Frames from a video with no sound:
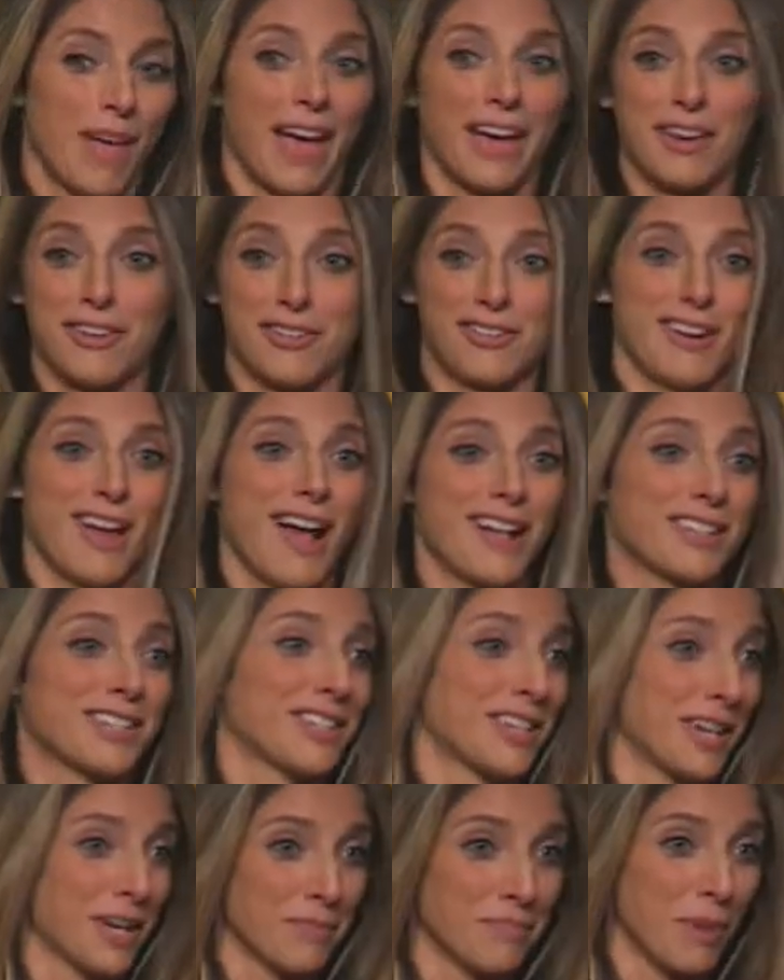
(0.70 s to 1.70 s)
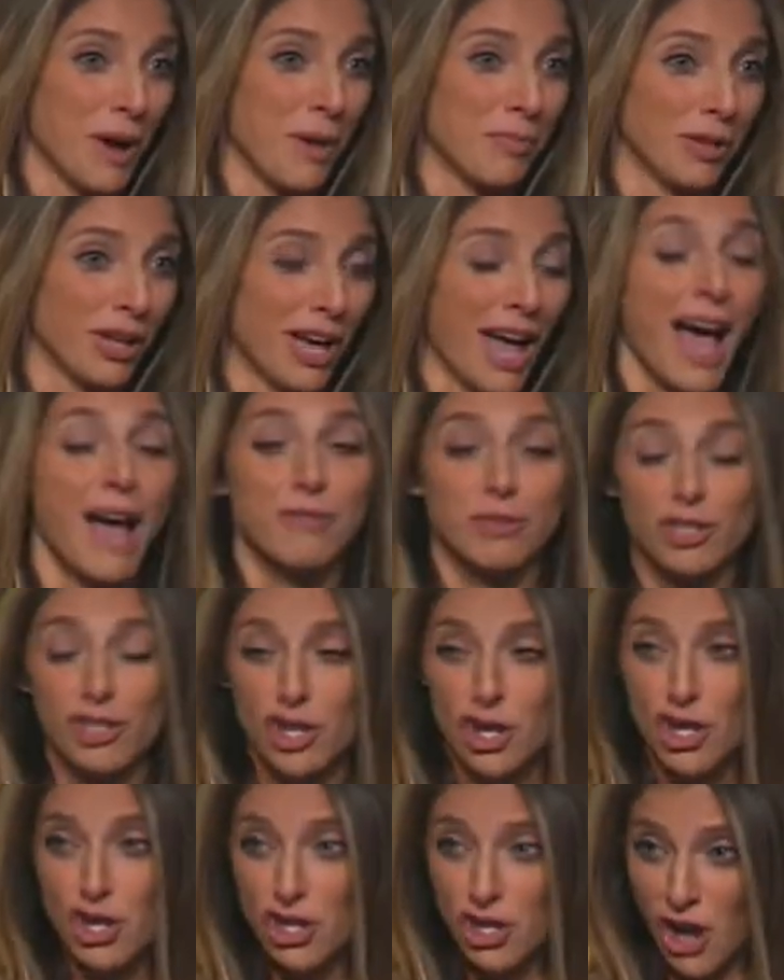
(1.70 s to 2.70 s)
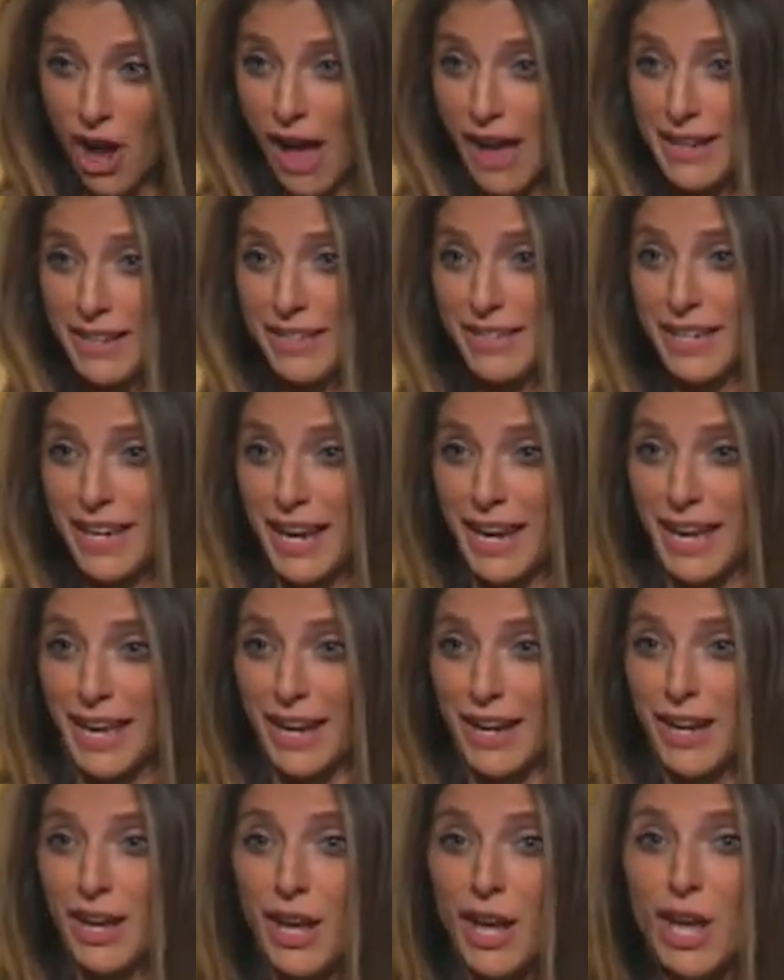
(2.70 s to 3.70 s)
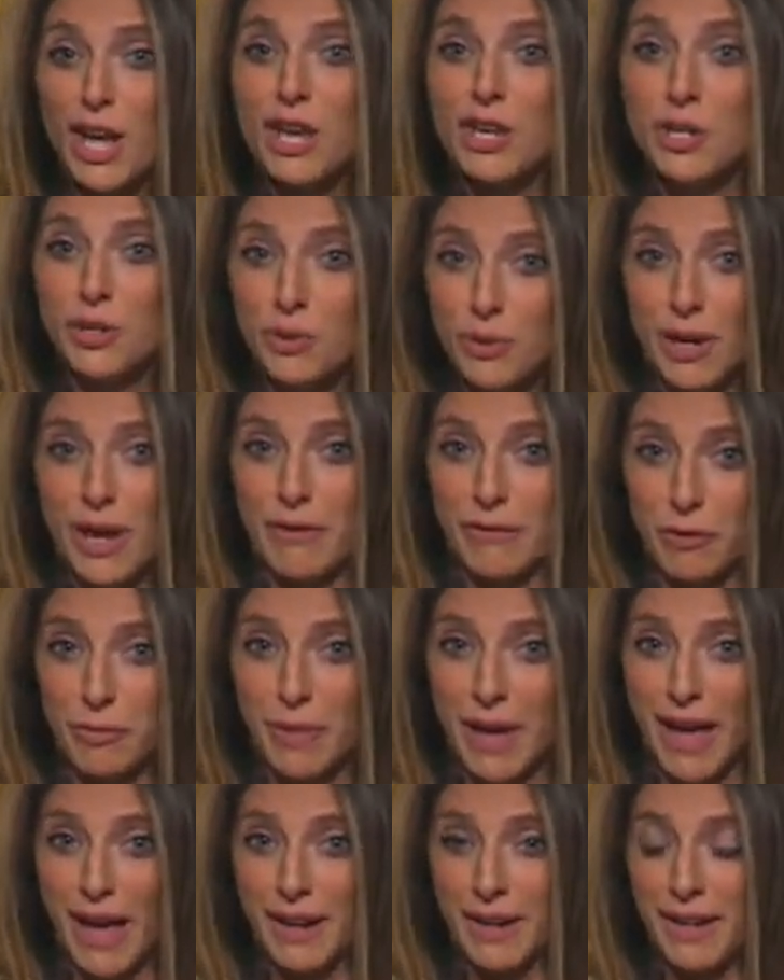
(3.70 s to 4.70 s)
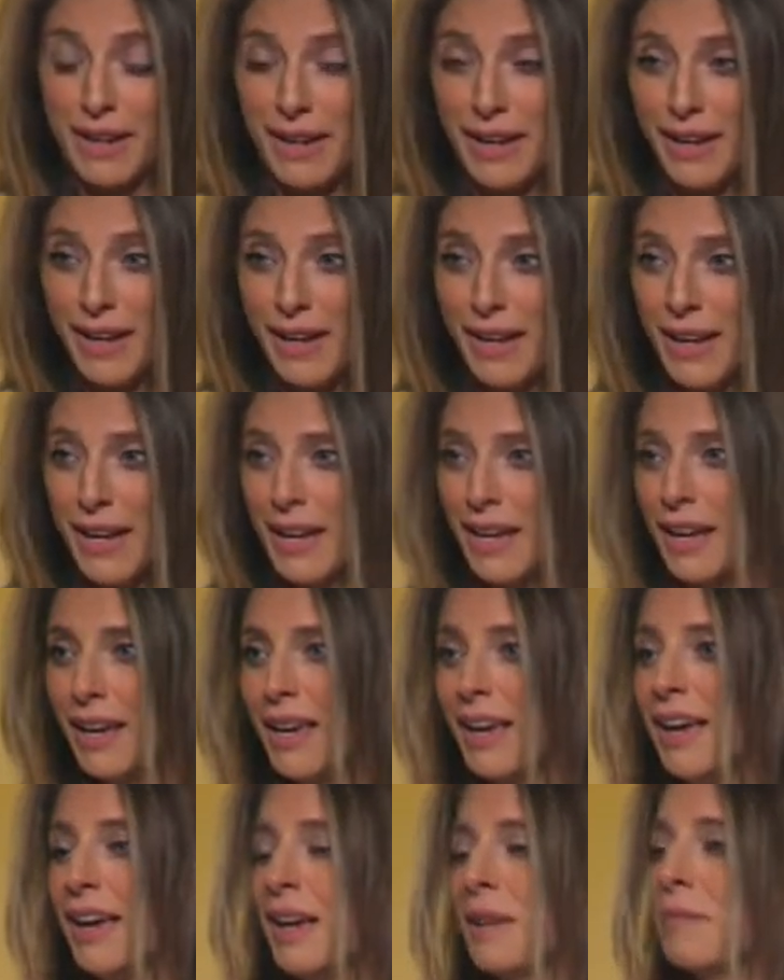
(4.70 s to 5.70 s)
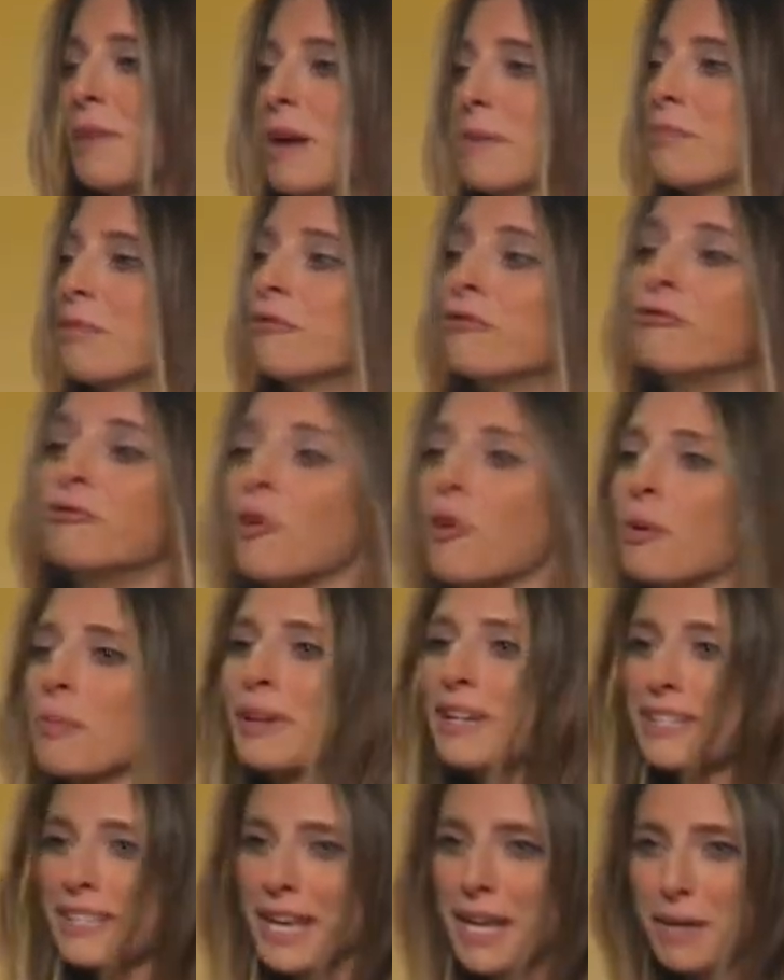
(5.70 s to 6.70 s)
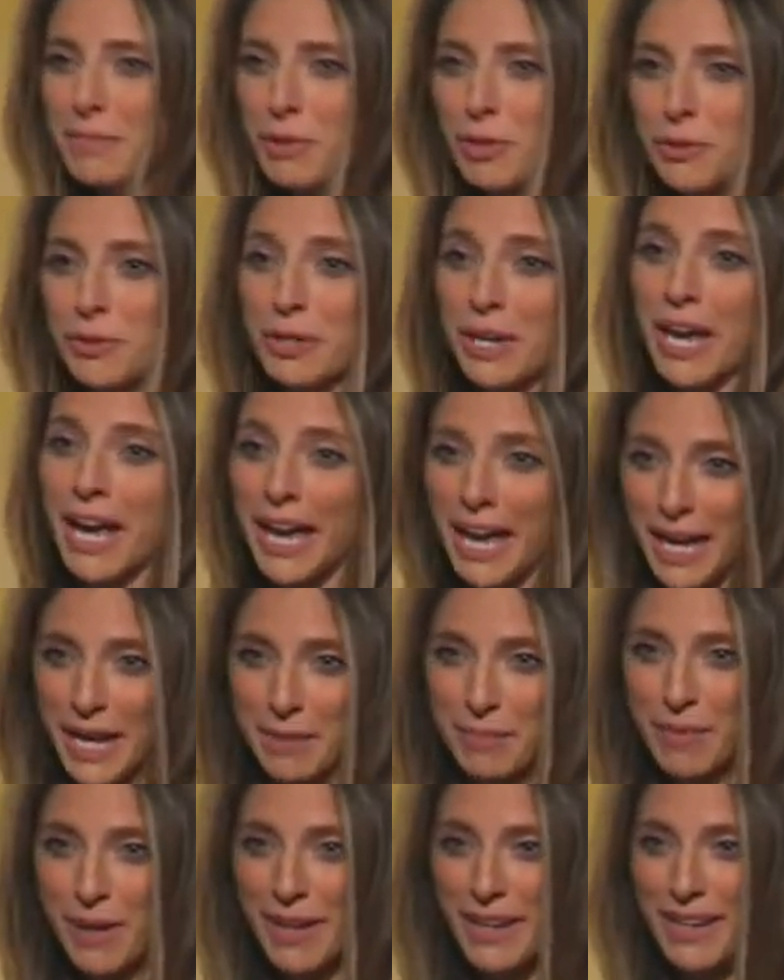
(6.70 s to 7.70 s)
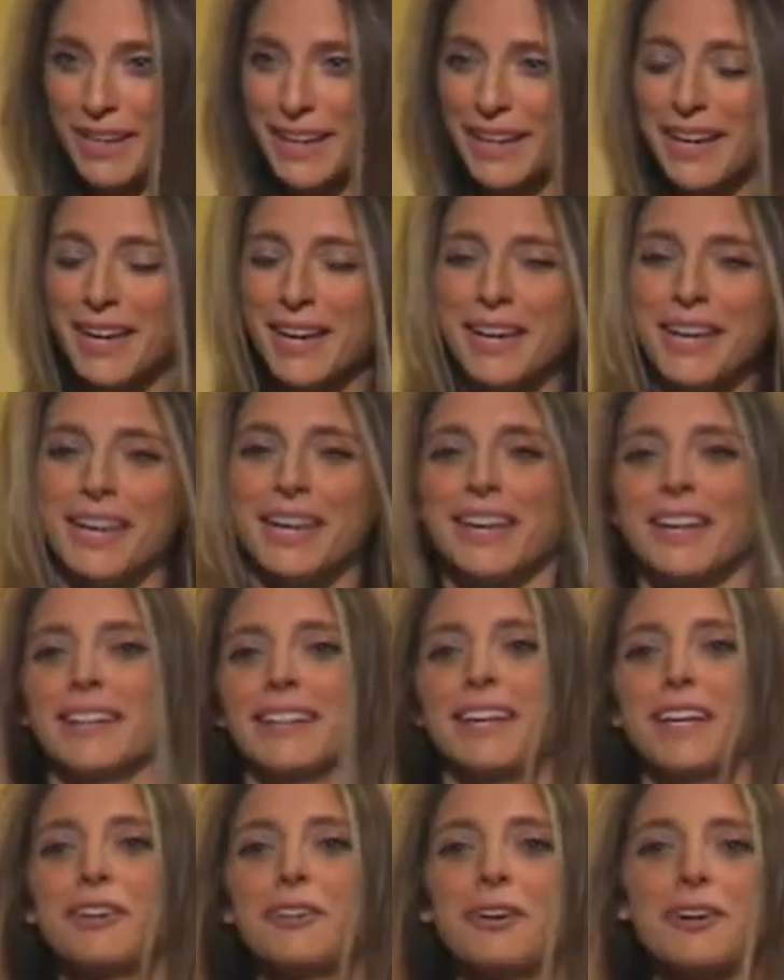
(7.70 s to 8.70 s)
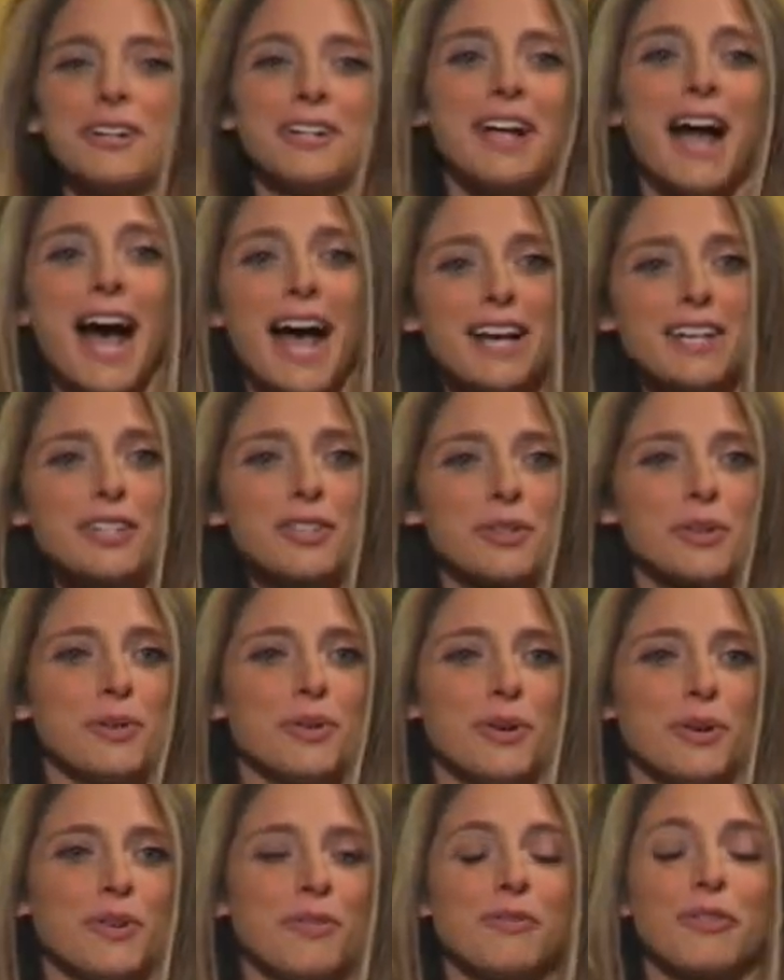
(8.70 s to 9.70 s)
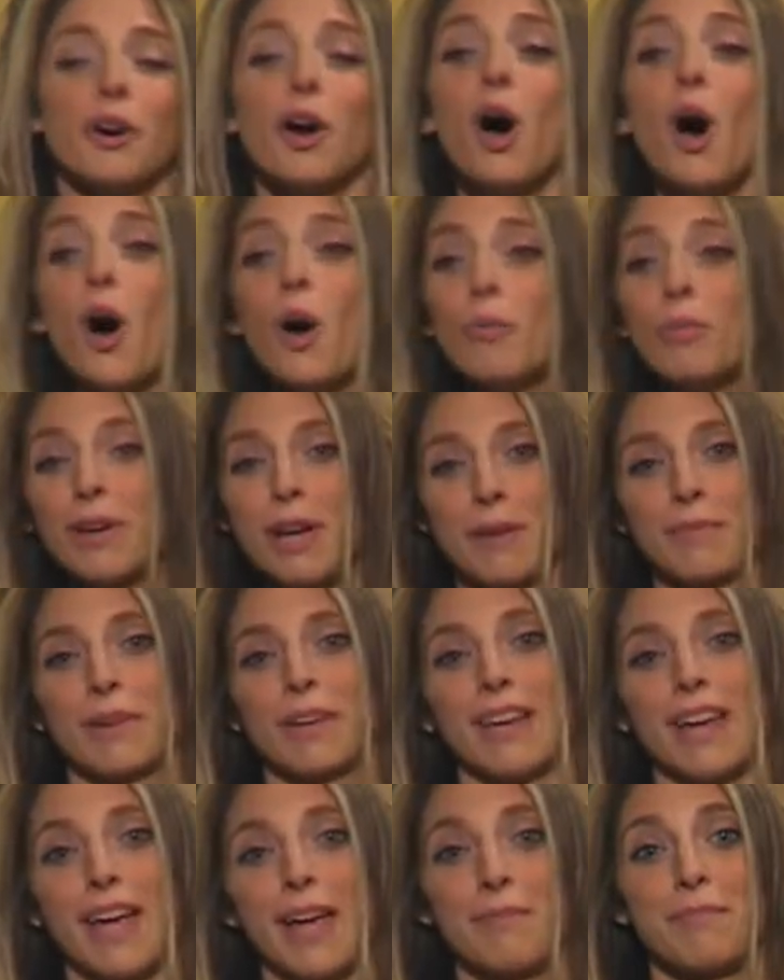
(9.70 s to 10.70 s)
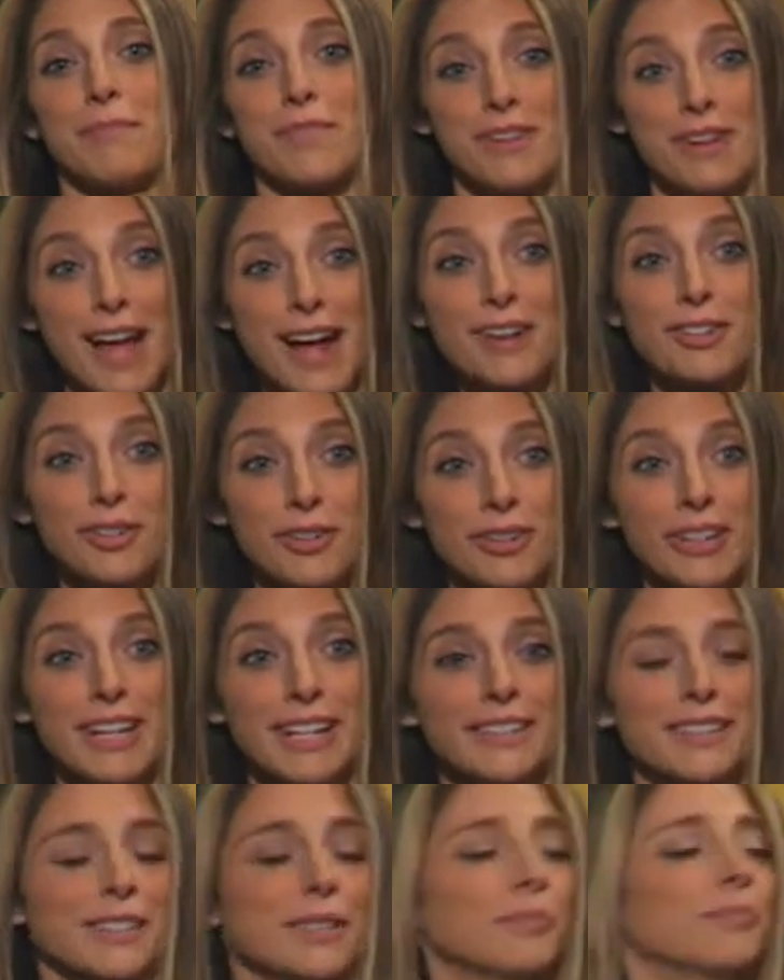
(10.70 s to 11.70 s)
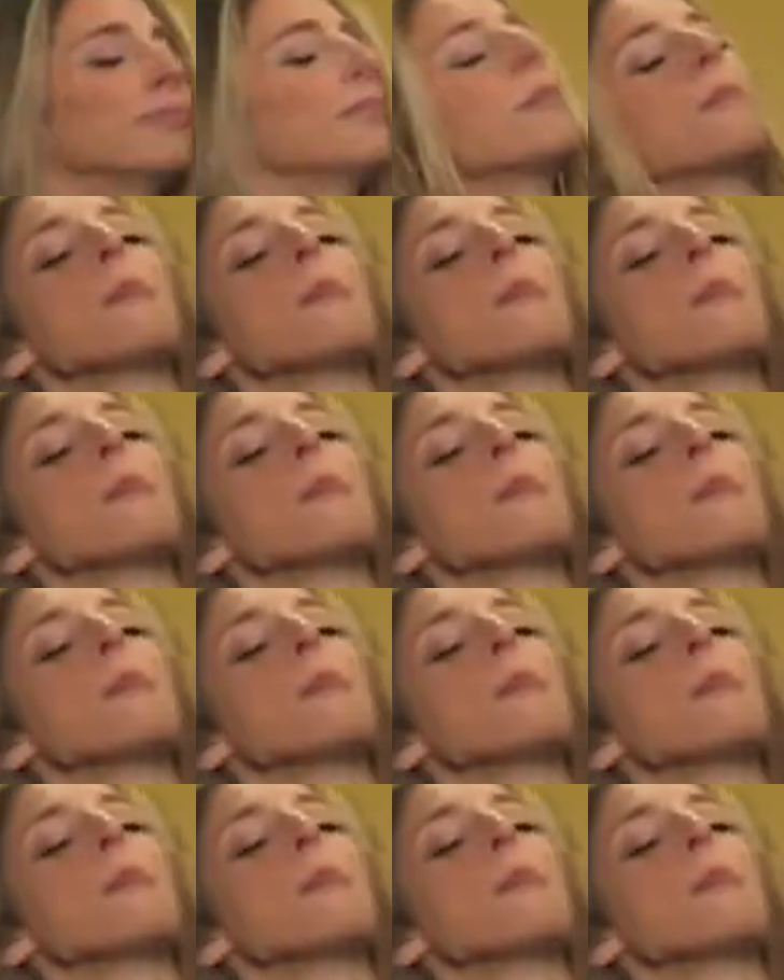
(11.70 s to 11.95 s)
I could not sing in public. I was the shyest kid you'd ever met. And my performing debut came later on in high school for a homecoming game, the national anthem.